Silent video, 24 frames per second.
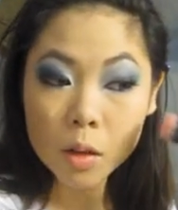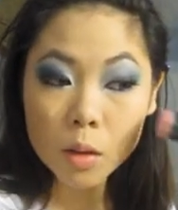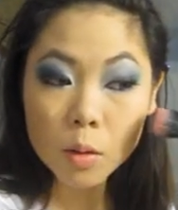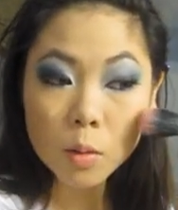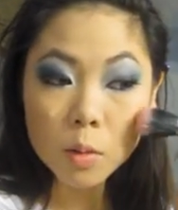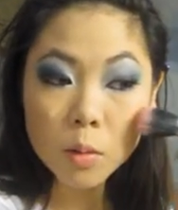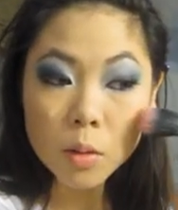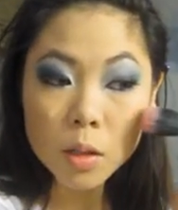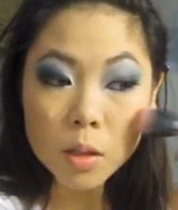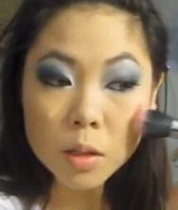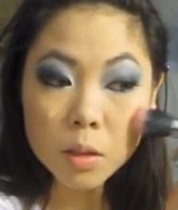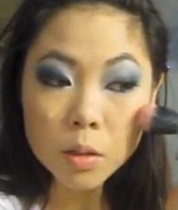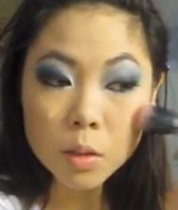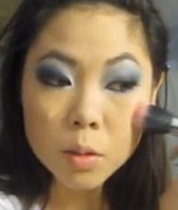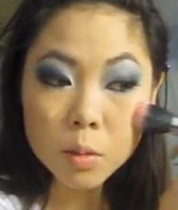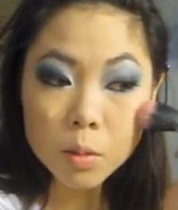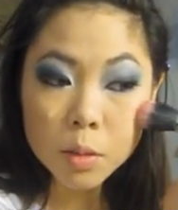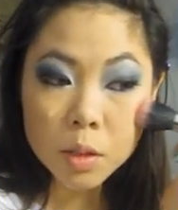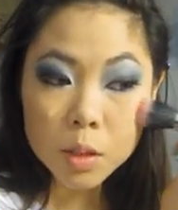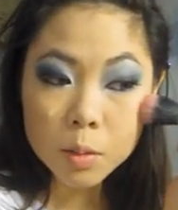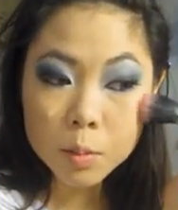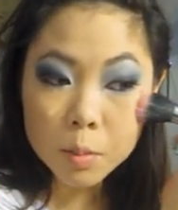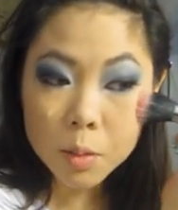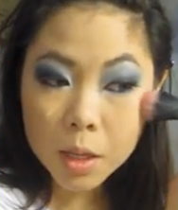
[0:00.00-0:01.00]
I don't want too
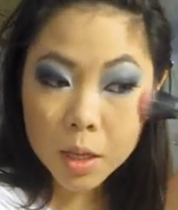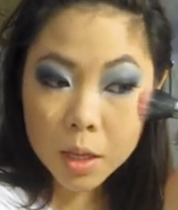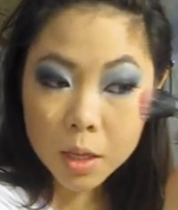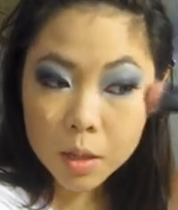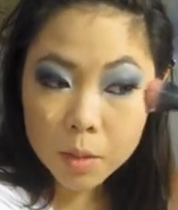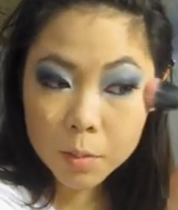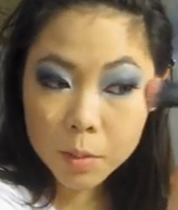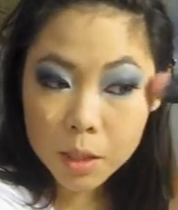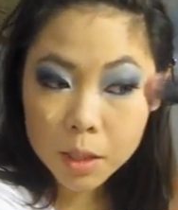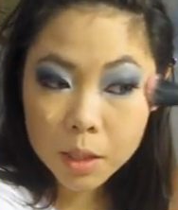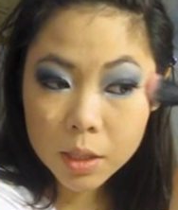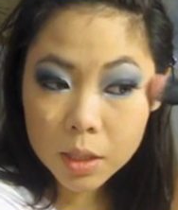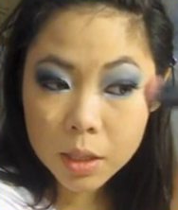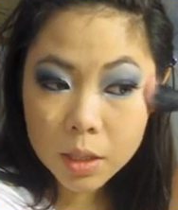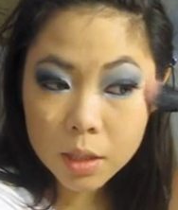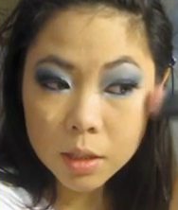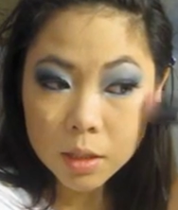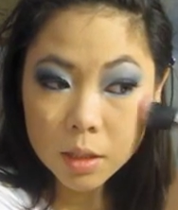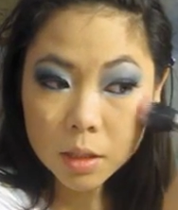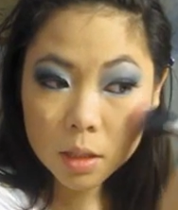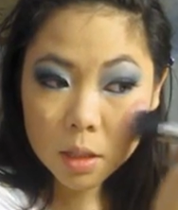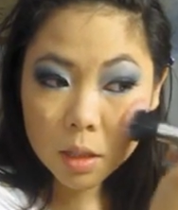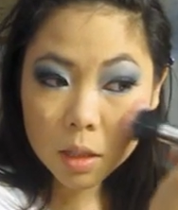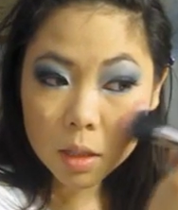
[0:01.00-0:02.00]
much pink on my
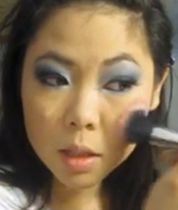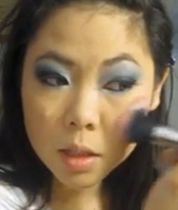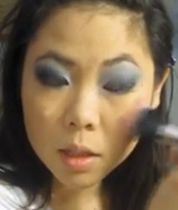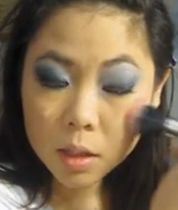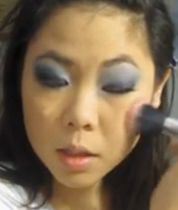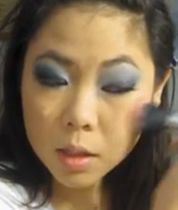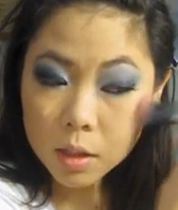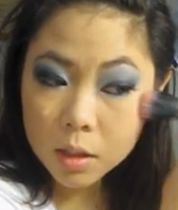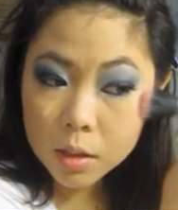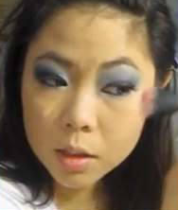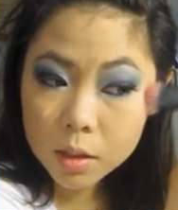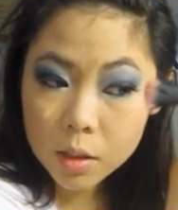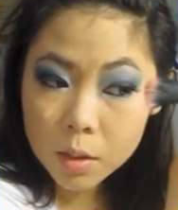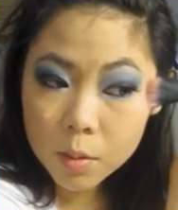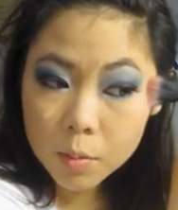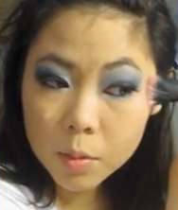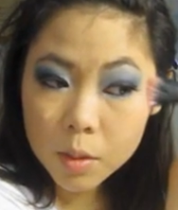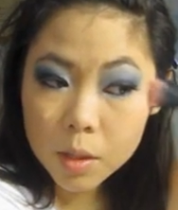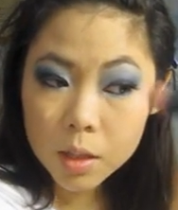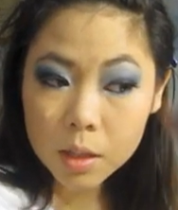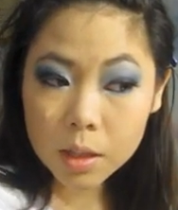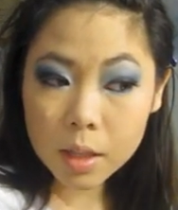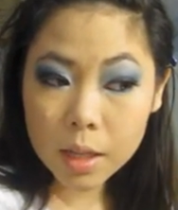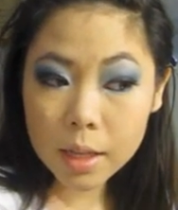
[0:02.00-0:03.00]
cheeks. So I'm
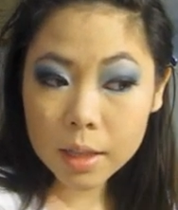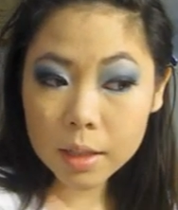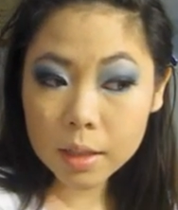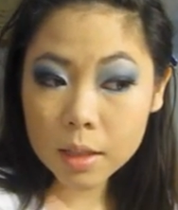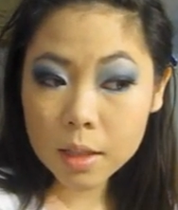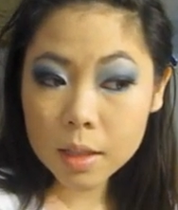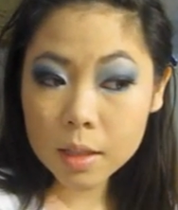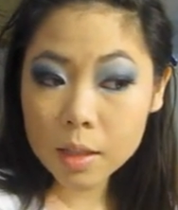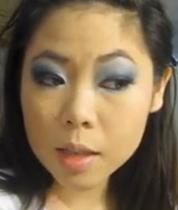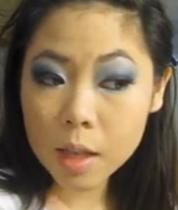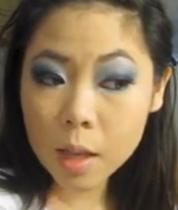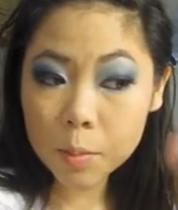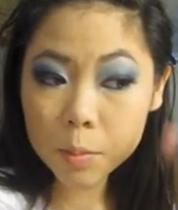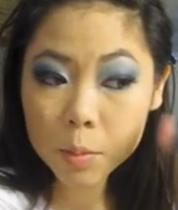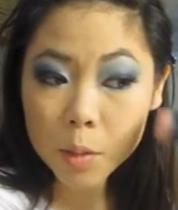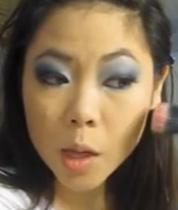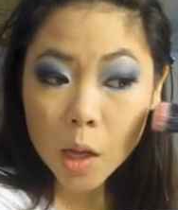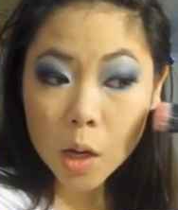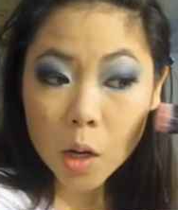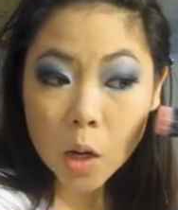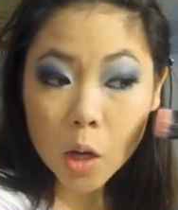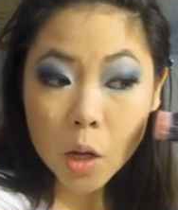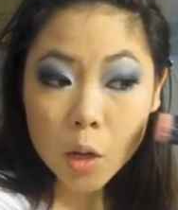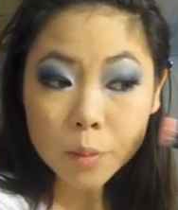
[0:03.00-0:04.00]
going to lightly tap
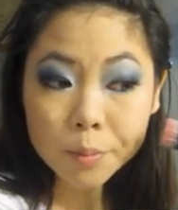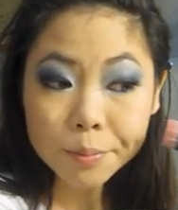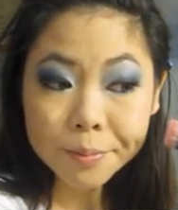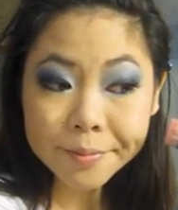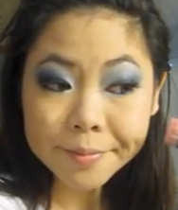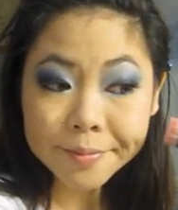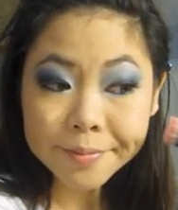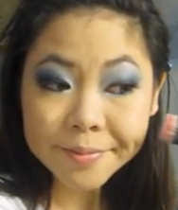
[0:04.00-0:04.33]
that on